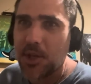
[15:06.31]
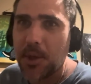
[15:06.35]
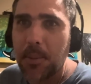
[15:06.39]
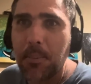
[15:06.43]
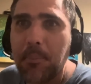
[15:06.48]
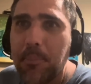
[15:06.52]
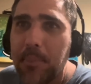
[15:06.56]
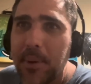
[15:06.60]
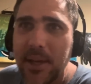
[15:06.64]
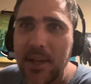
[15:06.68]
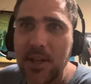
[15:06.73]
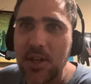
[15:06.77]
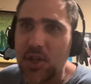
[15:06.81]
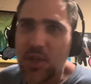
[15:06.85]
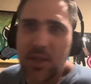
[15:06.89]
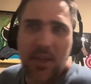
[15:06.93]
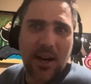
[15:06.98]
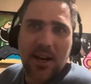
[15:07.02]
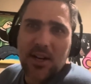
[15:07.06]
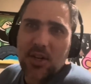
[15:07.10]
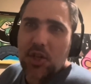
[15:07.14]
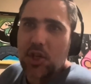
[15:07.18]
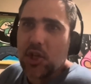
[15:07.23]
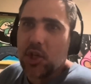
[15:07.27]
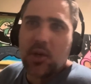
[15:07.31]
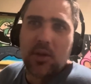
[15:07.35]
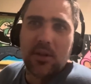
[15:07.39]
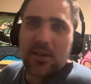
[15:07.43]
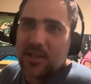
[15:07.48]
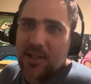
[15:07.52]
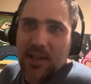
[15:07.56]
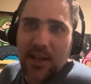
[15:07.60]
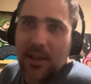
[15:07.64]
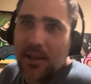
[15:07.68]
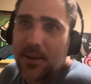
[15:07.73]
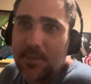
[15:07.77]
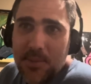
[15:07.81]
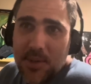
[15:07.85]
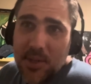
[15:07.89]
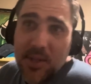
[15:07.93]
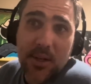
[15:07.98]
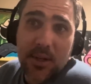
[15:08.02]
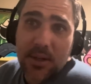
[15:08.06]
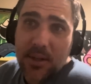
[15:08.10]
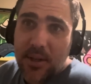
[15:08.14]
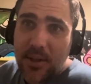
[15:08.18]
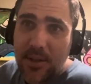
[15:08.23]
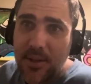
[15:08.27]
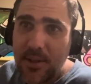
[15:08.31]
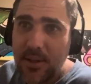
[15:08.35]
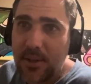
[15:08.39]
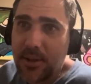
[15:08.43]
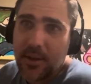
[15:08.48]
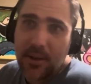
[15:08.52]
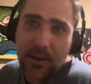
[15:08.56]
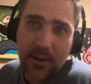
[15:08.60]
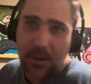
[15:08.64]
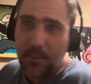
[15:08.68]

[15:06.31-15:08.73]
a bitch that I just couldn't take him seriously.